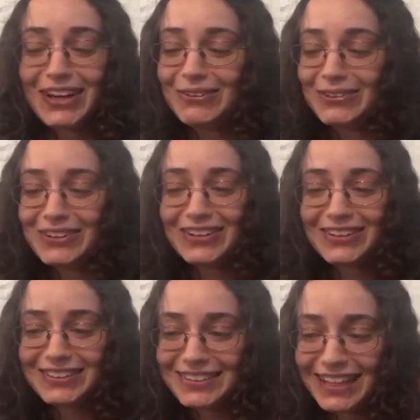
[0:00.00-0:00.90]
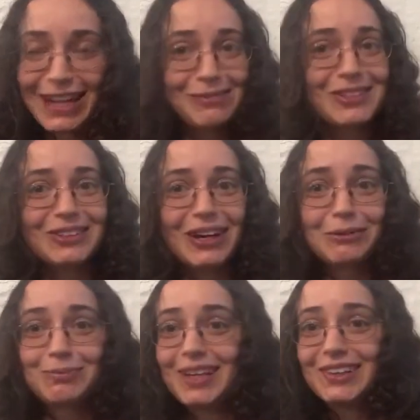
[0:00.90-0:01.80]
I would
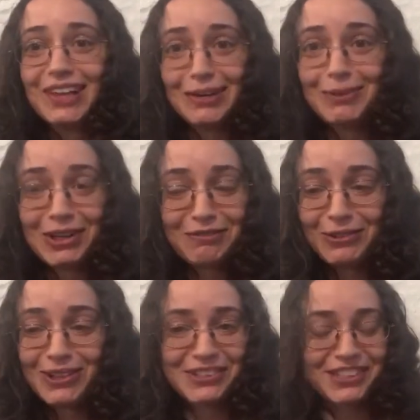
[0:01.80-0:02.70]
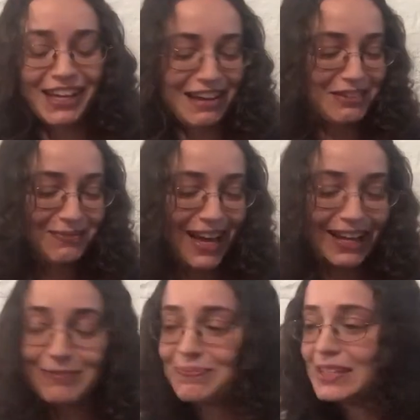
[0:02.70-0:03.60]
pay a lot of money for it just to have it
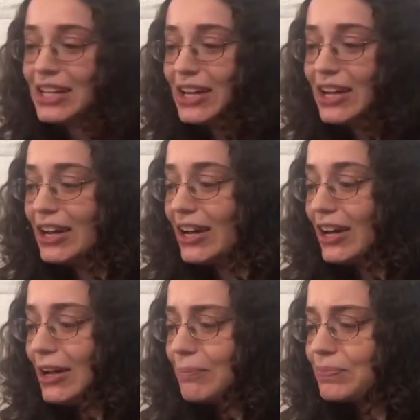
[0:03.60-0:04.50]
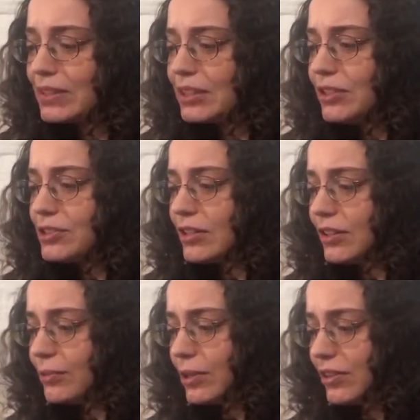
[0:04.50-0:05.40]
back. Here's
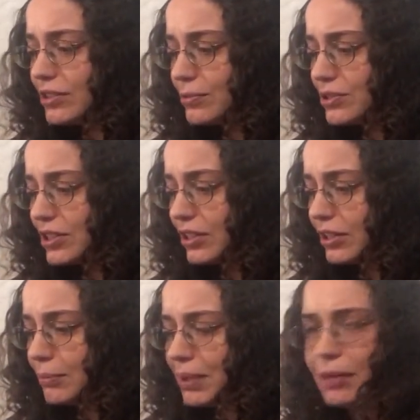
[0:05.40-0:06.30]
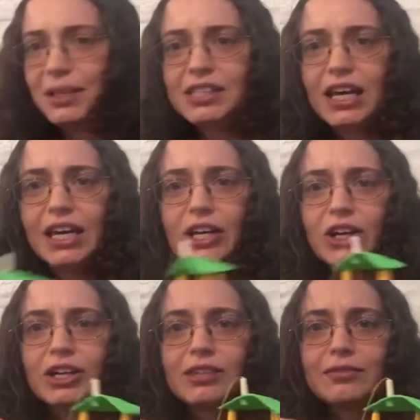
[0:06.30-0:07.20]
another one. This was a baby
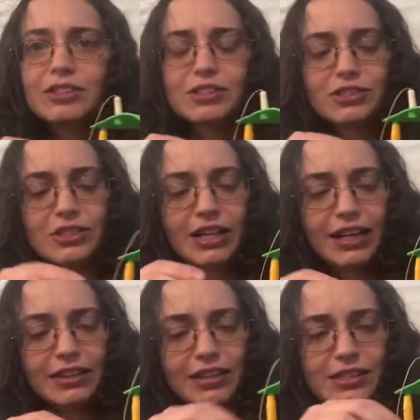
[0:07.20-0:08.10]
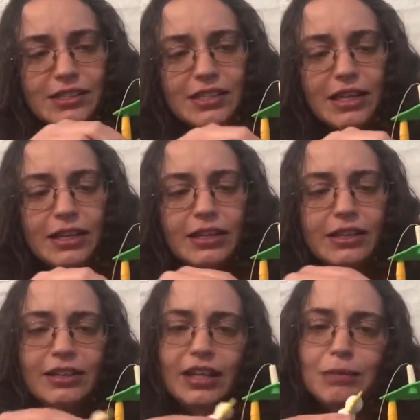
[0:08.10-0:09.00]
tiger. My sister got this.
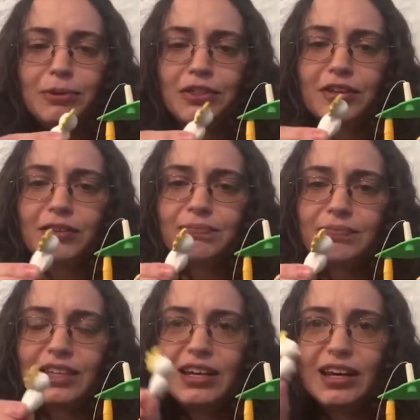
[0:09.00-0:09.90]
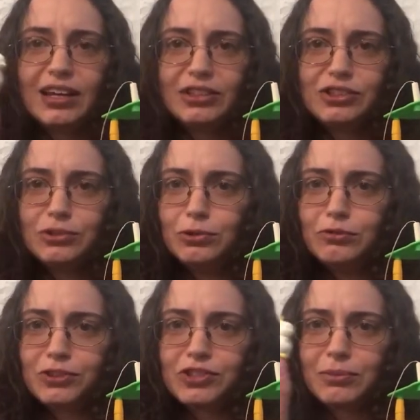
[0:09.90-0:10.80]
It came with a cockatoo
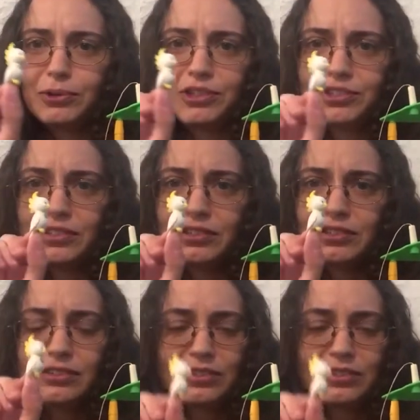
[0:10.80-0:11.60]
for some reason.